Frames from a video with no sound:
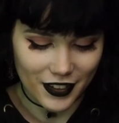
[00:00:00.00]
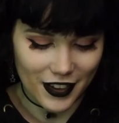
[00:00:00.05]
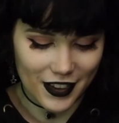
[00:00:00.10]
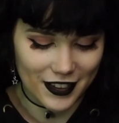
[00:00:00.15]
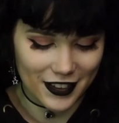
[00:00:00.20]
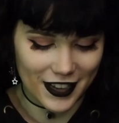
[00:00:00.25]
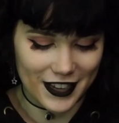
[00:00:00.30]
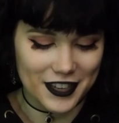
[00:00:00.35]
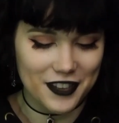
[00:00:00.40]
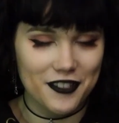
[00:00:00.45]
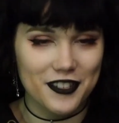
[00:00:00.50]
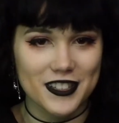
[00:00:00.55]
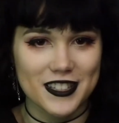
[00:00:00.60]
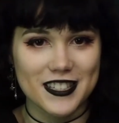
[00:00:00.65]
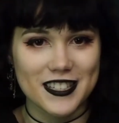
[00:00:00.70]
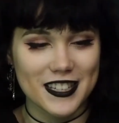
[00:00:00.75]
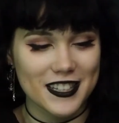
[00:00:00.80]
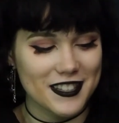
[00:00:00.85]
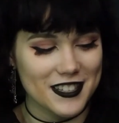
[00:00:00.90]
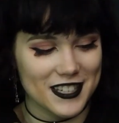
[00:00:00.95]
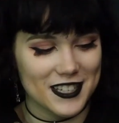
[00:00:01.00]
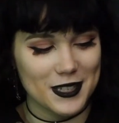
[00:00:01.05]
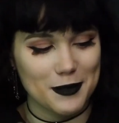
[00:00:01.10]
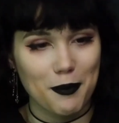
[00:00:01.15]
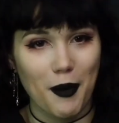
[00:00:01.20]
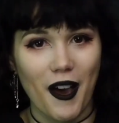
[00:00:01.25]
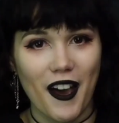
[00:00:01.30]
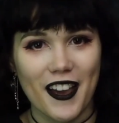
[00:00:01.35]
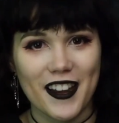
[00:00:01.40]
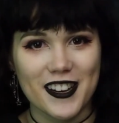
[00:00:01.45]
And like, you can see the
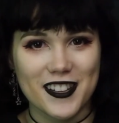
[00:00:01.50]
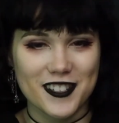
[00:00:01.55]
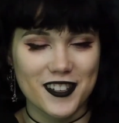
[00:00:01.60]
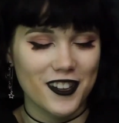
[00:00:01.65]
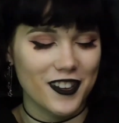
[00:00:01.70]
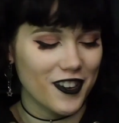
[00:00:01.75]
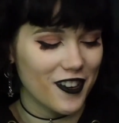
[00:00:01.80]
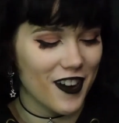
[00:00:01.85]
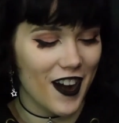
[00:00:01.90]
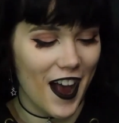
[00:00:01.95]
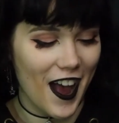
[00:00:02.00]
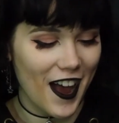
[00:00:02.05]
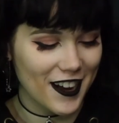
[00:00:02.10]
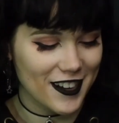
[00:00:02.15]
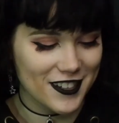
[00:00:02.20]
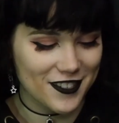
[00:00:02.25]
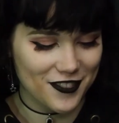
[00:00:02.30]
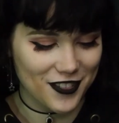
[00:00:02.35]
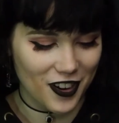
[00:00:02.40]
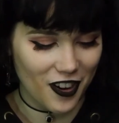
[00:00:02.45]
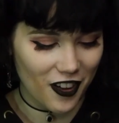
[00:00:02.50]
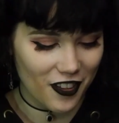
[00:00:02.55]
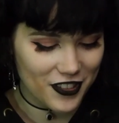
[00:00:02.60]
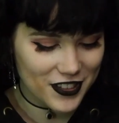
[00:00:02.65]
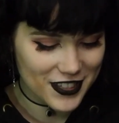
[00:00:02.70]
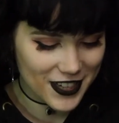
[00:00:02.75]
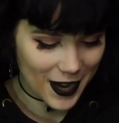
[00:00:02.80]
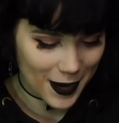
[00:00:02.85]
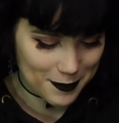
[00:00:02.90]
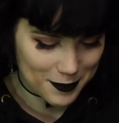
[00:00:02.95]
spine is all cracked for all the
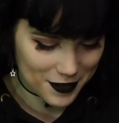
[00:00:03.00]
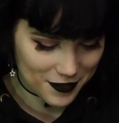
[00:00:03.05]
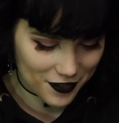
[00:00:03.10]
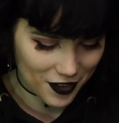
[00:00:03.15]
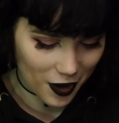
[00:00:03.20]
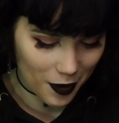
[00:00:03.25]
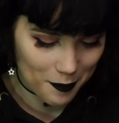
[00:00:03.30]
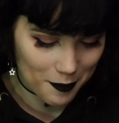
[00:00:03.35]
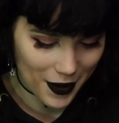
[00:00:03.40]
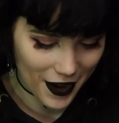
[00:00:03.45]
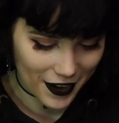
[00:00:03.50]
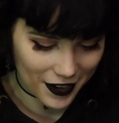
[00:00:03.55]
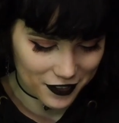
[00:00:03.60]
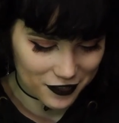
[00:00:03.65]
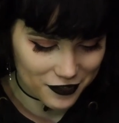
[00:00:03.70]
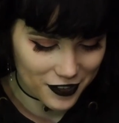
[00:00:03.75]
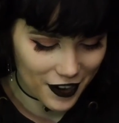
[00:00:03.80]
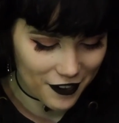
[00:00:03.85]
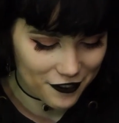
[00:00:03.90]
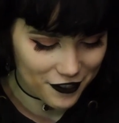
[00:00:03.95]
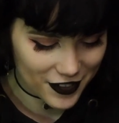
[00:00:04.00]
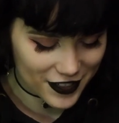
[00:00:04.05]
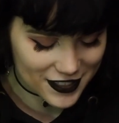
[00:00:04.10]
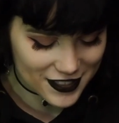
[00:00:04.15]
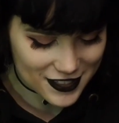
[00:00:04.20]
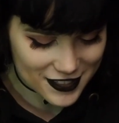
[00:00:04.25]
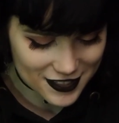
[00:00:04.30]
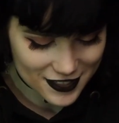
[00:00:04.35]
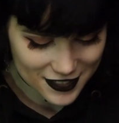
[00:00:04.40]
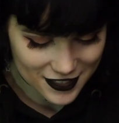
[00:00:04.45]
times I've gone back and
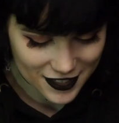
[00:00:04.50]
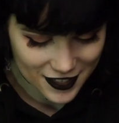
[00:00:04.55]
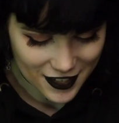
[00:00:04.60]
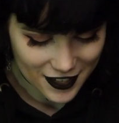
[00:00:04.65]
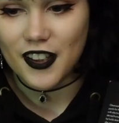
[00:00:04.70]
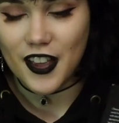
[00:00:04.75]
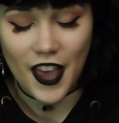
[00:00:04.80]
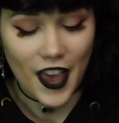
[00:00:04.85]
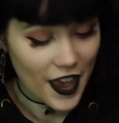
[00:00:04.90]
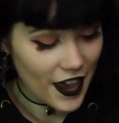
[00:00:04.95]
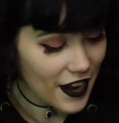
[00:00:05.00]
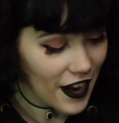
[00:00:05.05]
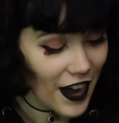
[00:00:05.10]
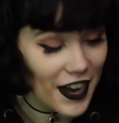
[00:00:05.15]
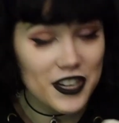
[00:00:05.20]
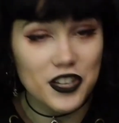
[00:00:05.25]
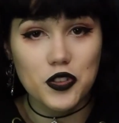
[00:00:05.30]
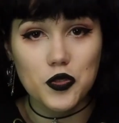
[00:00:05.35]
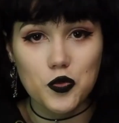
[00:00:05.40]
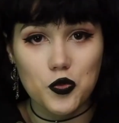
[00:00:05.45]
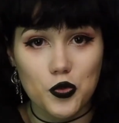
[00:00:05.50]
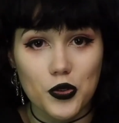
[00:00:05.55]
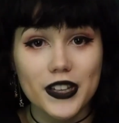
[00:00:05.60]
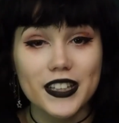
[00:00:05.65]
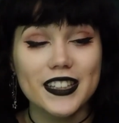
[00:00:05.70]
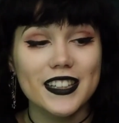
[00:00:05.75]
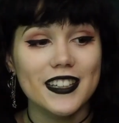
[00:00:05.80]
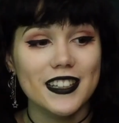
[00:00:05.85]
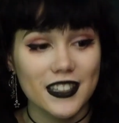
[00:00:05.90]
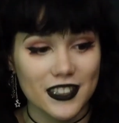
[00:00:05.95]
referenced. And I just
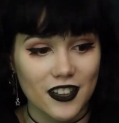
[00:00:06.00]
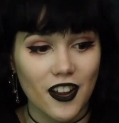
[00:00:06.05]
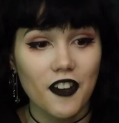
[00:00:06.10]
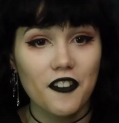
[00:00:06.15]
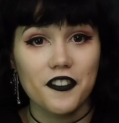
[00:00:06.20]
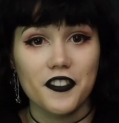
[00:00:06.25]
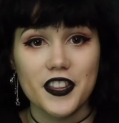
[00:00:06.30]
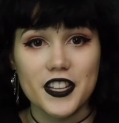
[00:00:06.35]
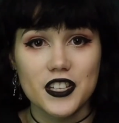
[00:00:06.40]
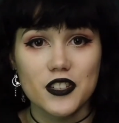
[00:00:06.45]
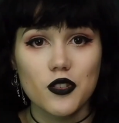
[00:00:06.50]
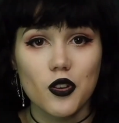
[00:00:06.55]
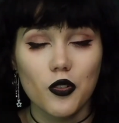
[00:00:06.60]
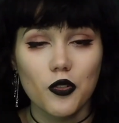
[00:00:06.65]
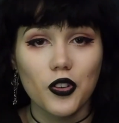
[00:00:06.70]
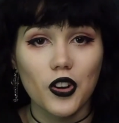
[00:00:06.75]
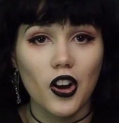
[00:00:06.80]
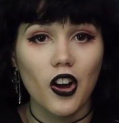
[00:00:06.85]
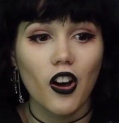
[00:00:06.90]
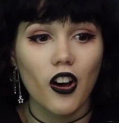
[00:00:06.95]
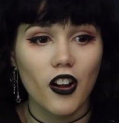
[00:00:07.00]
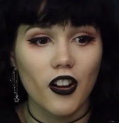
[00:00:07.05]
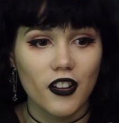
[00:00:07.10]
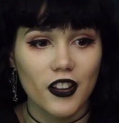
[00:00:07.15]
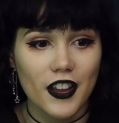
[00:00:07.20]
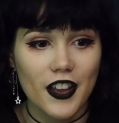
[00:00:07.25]
really loved this overall.